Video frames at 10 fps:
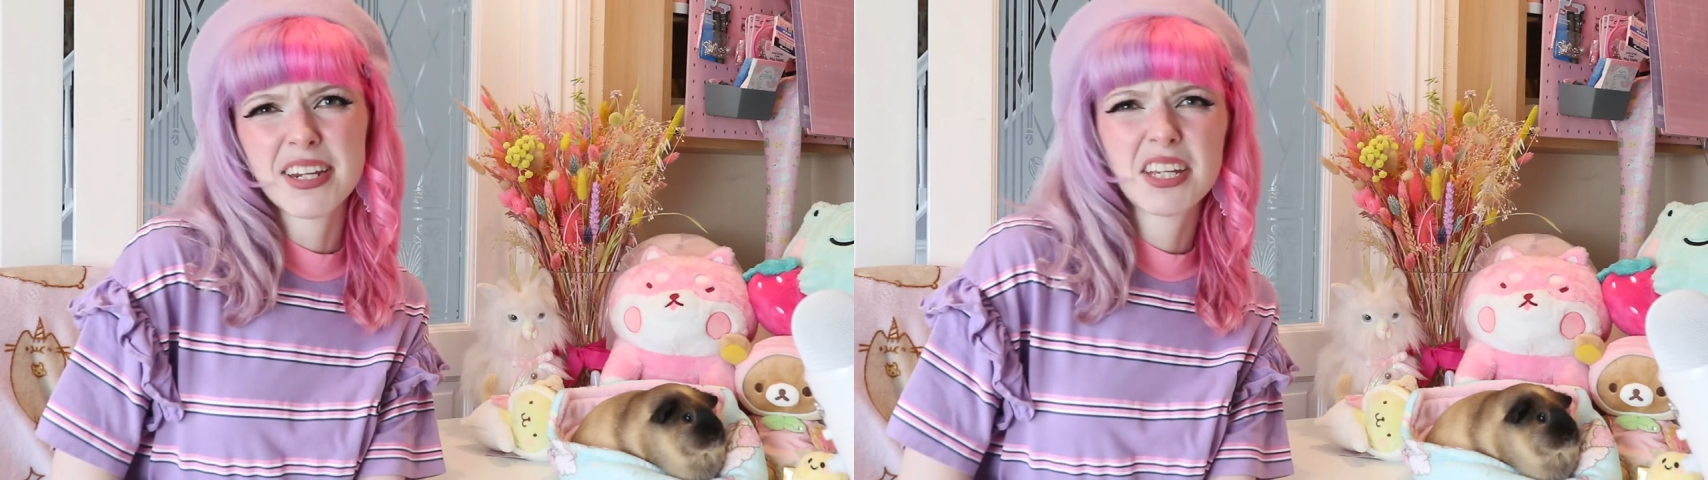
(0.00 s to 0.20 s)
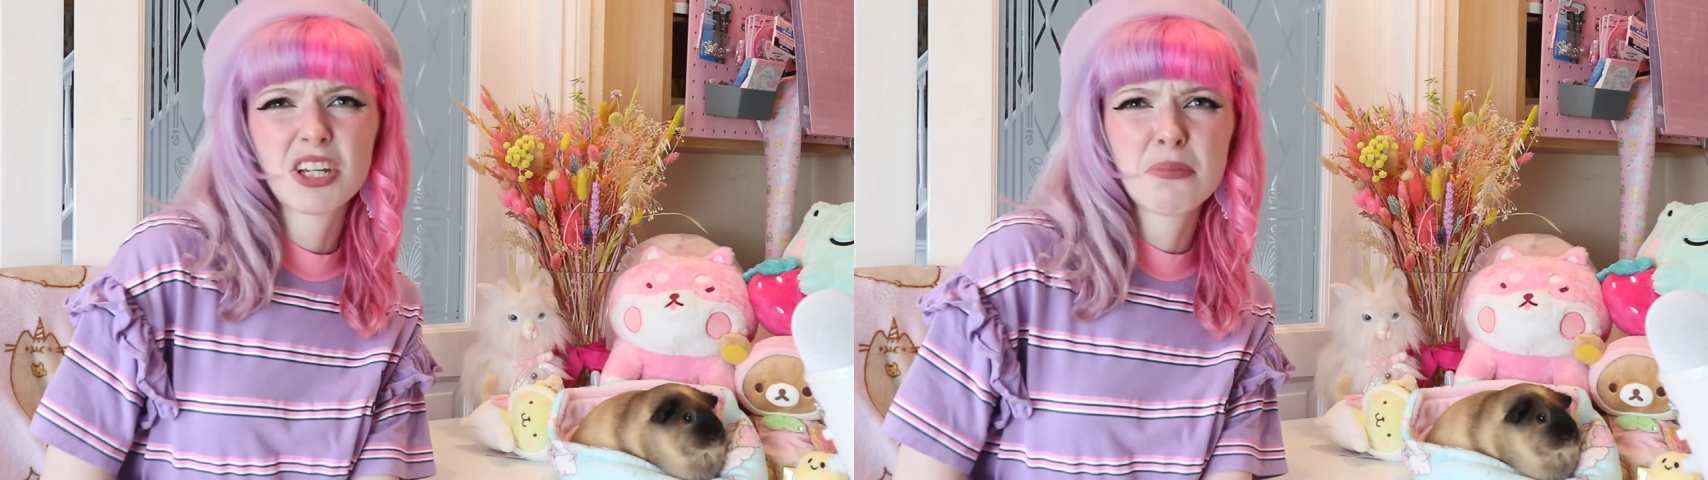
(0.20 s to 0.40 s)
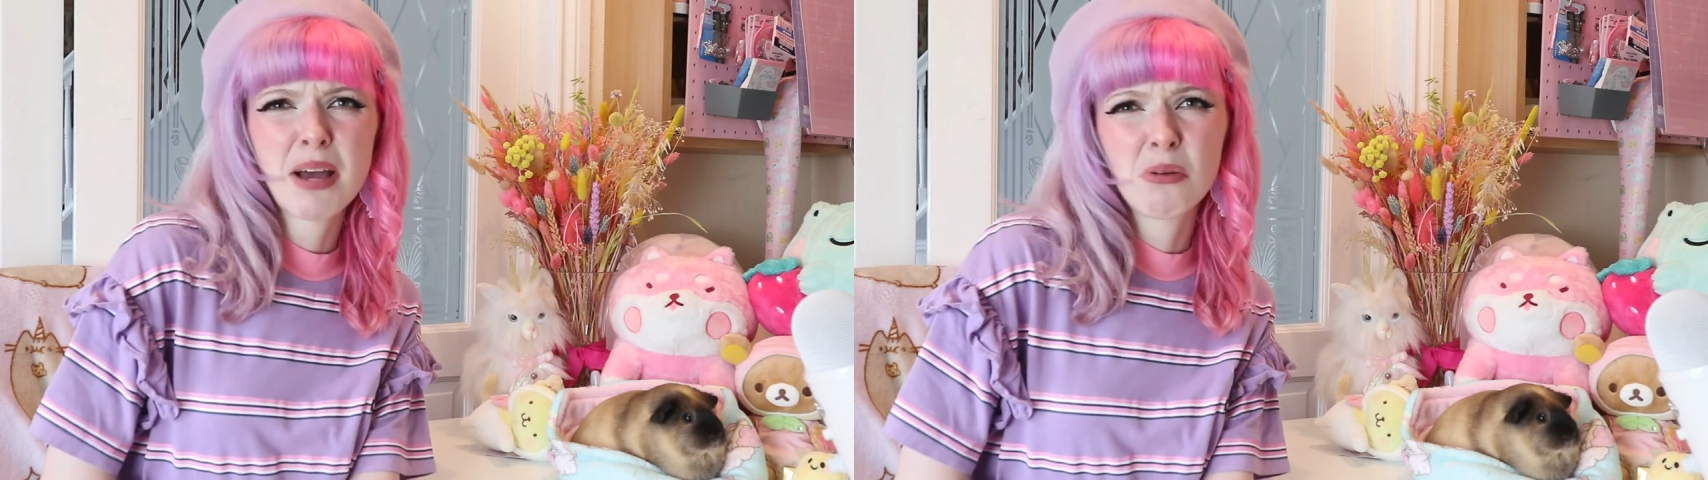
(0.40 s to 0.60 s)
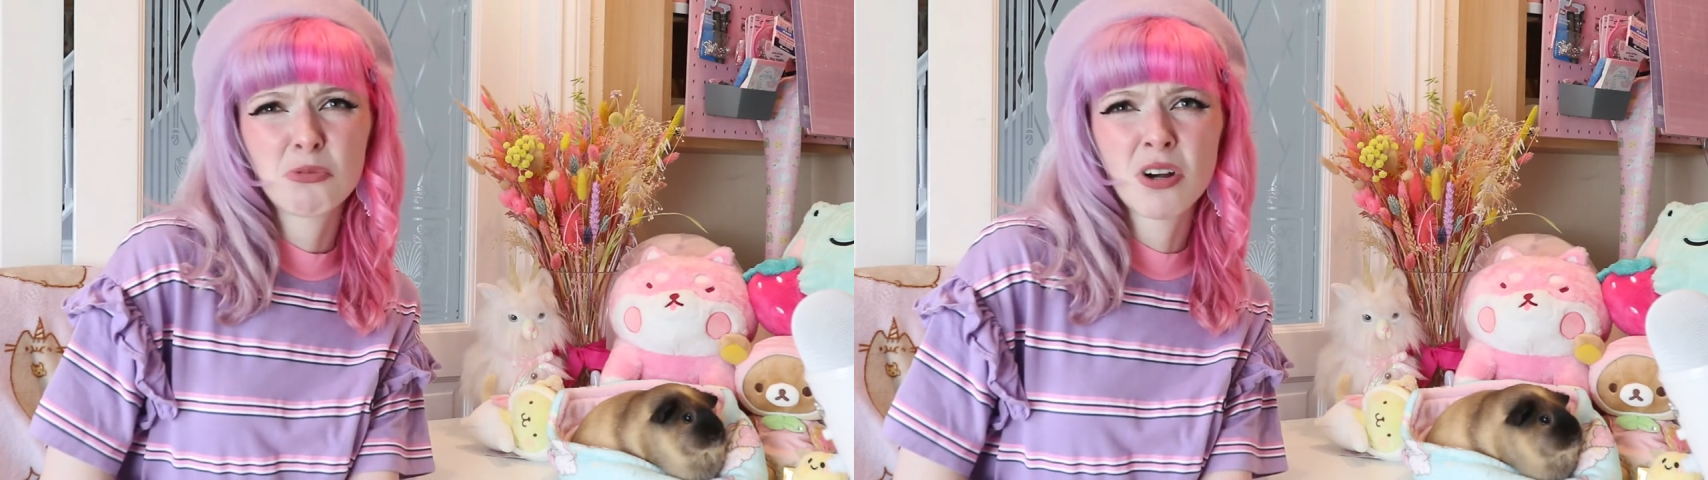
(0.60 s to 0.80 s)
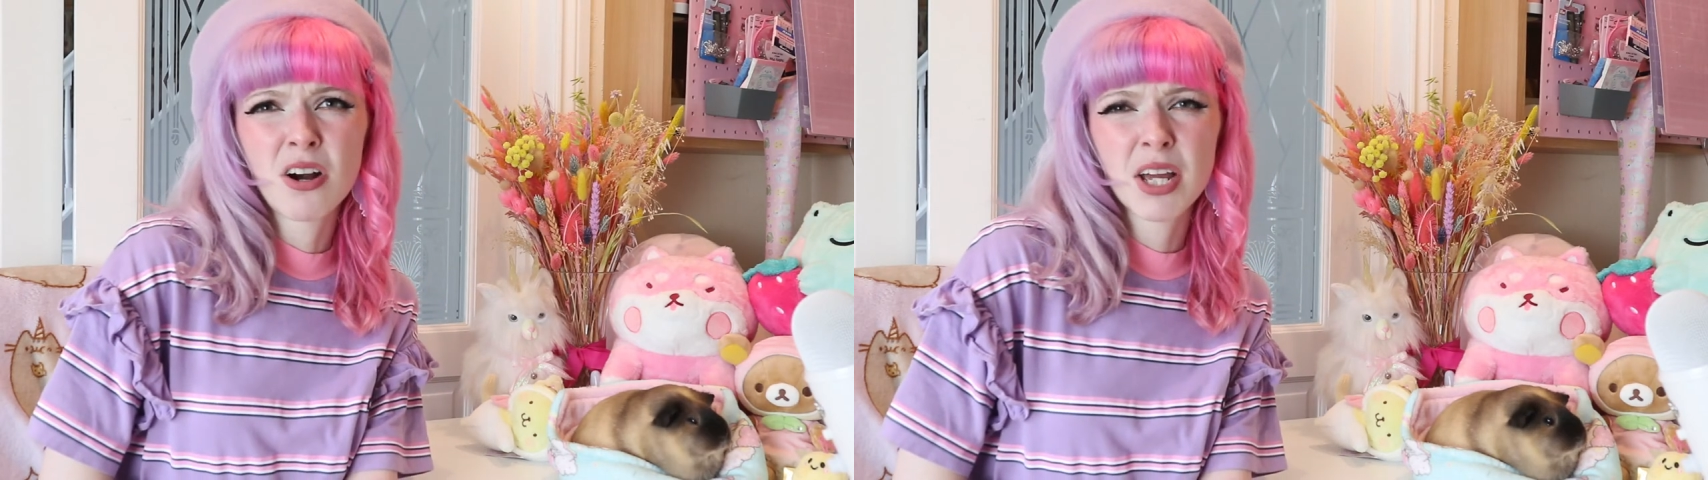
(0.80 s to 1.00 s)
that didn't come
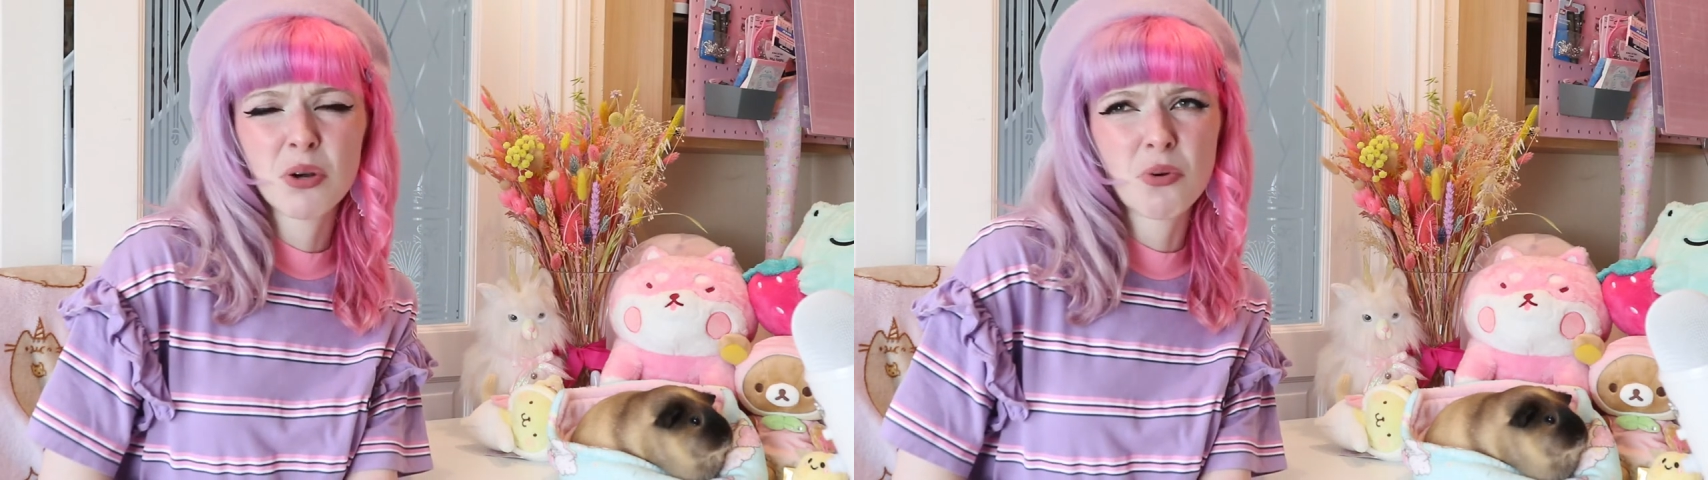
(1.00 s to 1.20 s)
out right